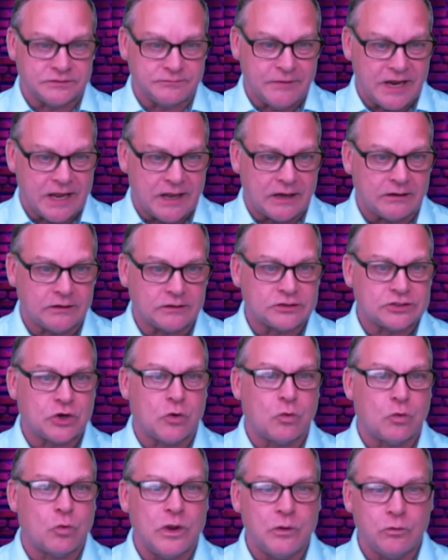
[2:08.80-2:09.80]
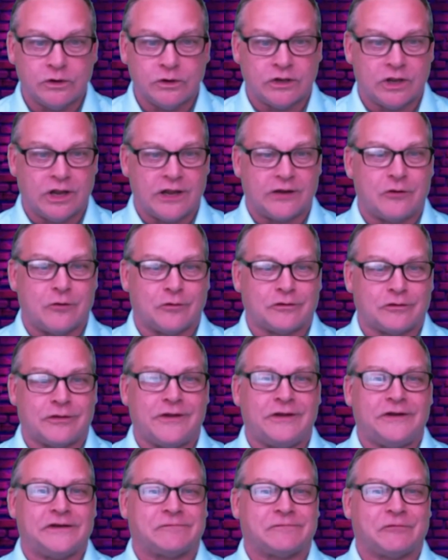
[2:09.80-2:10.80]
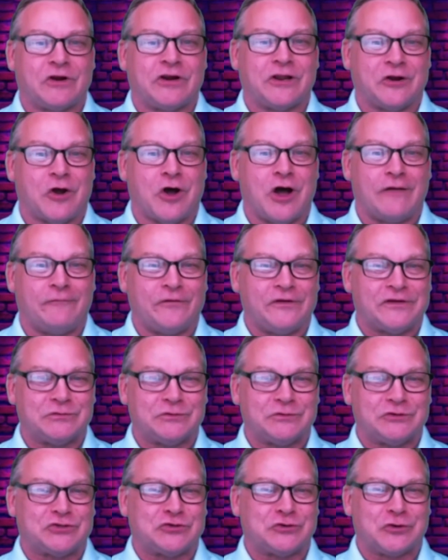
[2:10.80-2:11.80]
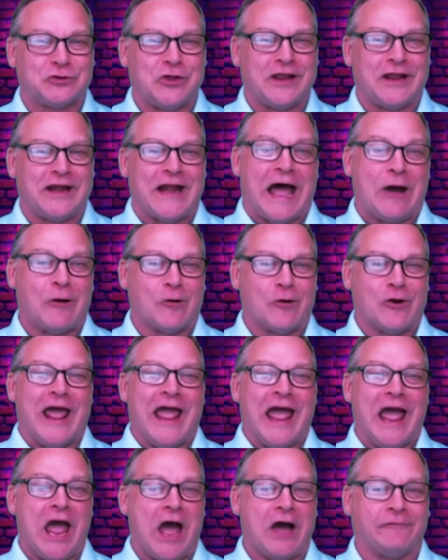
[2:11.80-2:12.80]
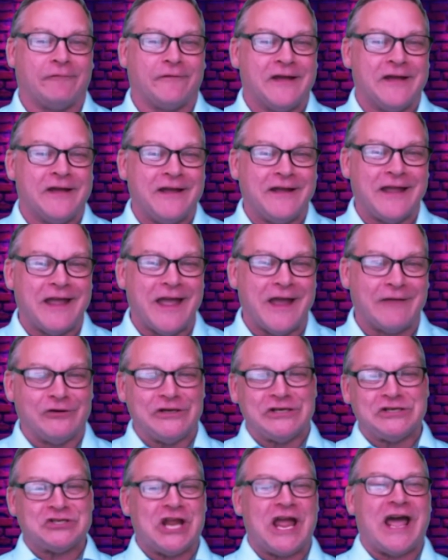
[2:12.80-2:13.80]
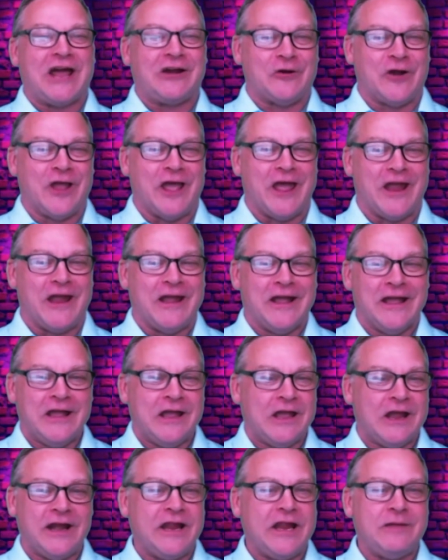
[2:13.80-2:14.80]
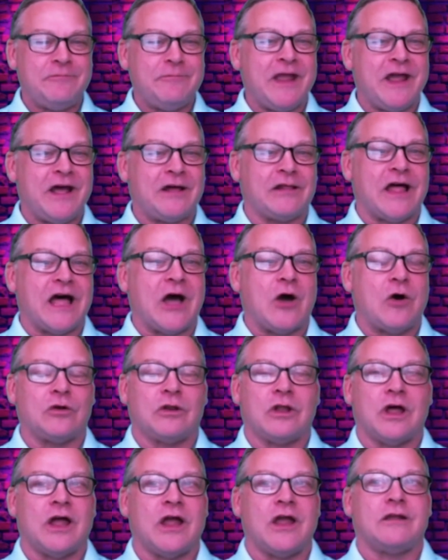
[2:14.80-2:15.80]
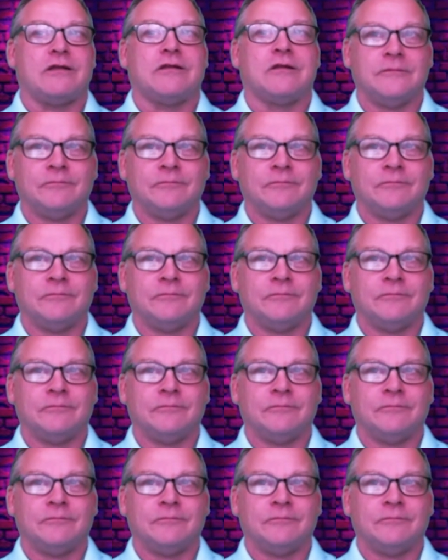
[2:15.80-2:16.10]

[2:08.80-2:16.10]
man. So we would like go clean his freaking office, which took like an hour and a half every Saturday. And he'd mail out like